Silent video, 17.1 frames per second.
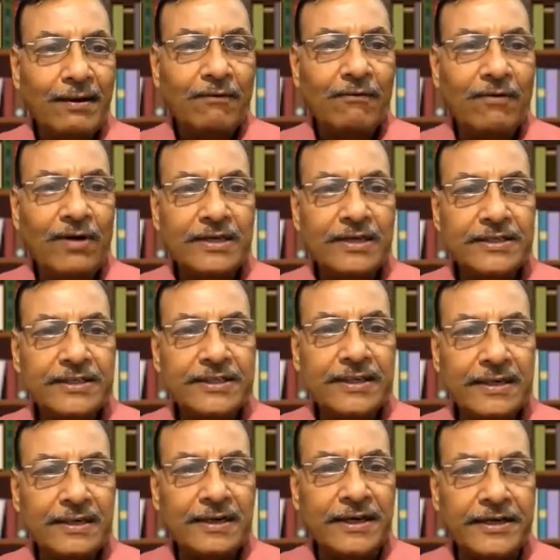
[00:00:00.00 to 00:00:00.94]
Why is
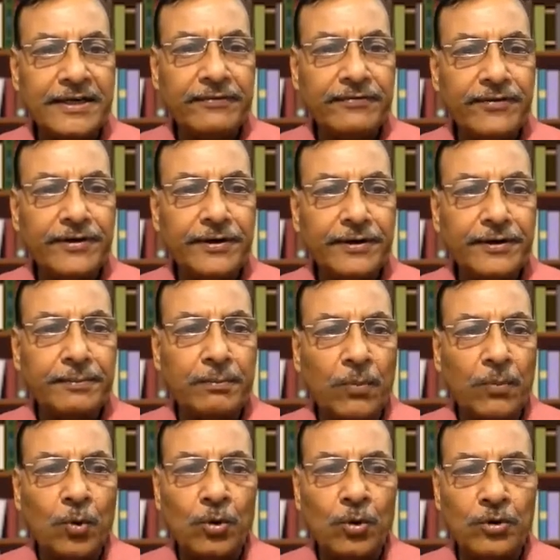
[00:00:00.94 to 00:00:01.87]
their little finger
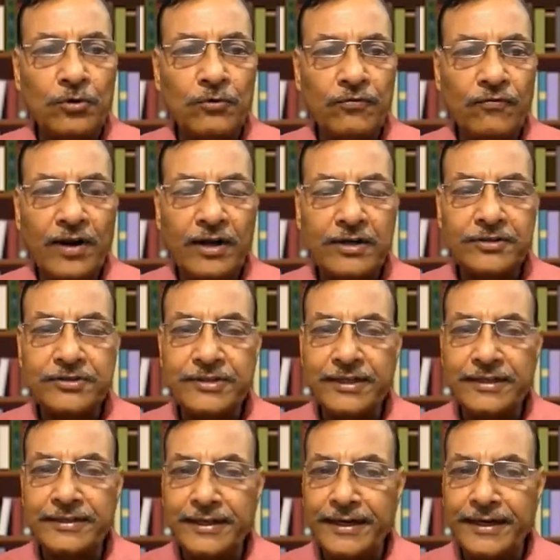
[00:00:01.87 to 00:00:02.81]
more flexed
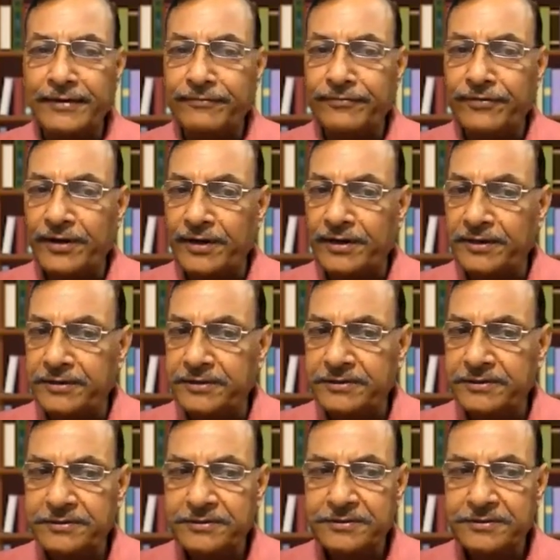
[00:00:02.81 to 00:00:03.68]
than the ring finger?